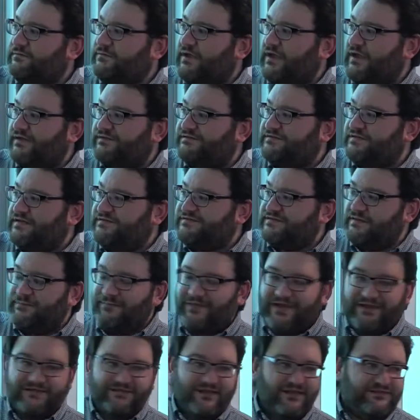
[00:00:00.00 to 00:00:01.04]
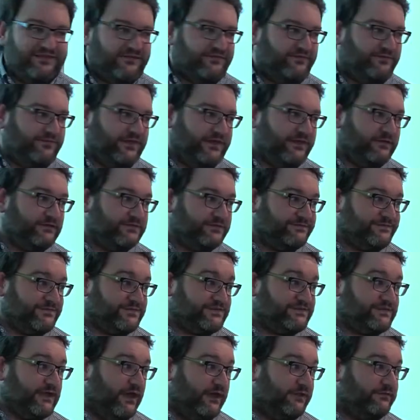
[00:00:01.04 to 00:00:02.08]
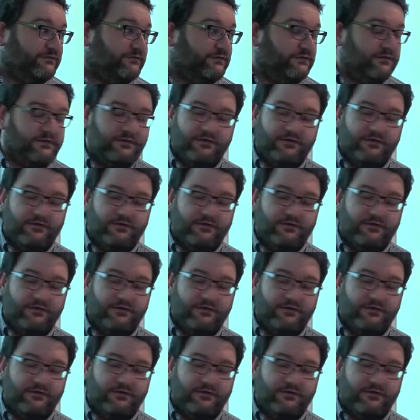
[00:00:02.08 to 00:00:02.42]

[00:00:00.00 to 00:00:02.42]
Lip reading: it's the magnetic field of the sun,